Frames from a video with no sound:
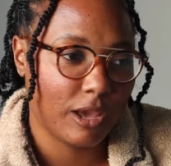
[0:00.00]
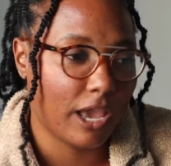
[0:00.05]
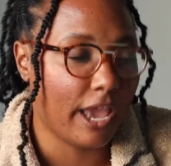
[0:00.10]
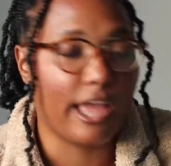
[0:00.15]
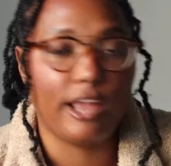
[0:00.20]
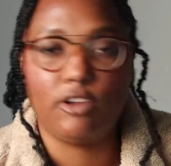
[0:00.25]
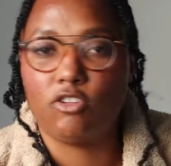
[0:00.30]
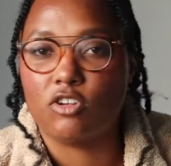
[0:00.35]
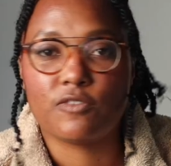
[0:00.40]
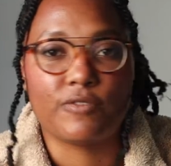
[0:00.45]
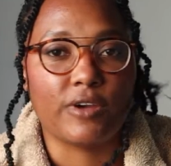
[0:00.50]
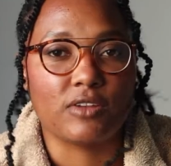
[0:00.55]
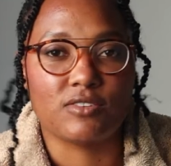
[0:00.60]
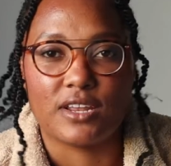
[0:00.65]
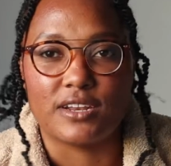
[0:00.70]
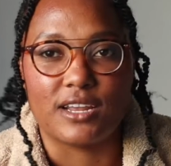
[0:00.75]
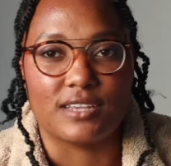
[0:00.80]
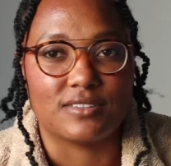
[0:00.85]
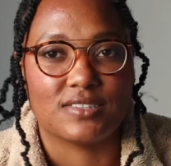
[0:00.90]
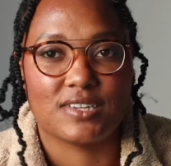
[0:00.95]
It just felt
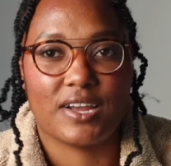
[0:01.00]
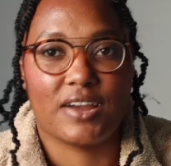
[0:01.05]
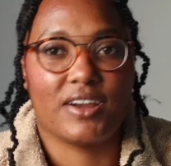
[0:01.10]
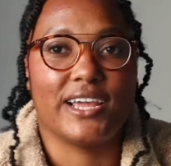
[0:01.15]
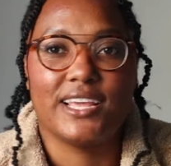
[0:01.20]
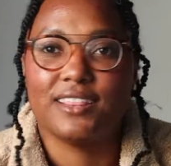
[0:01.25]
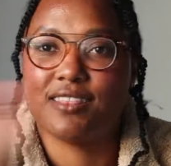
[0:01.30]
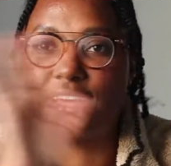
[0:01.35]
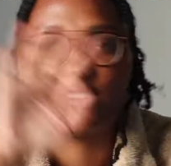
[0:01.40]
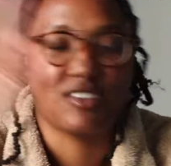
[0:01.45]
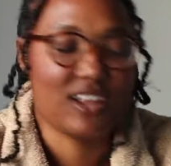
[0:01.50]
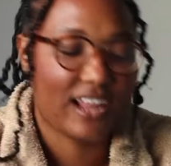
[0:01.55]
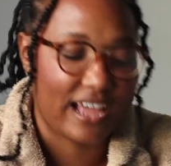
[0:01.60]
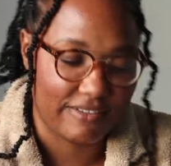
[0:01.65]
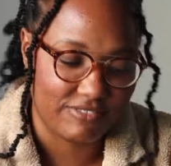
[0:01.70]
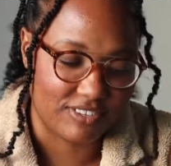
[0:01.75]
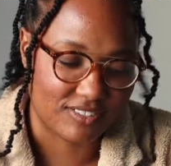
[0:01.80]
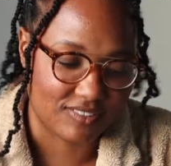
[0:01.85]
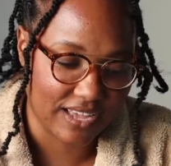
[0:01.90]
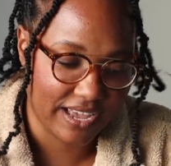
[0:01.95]
unnecessary. That's all I
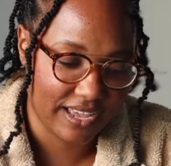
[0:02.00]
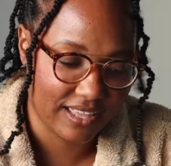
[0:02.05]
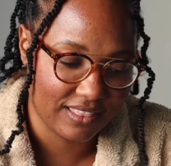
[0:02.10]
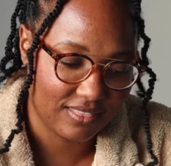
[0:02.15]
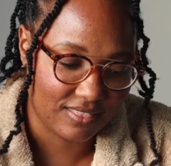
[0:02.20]
have to say.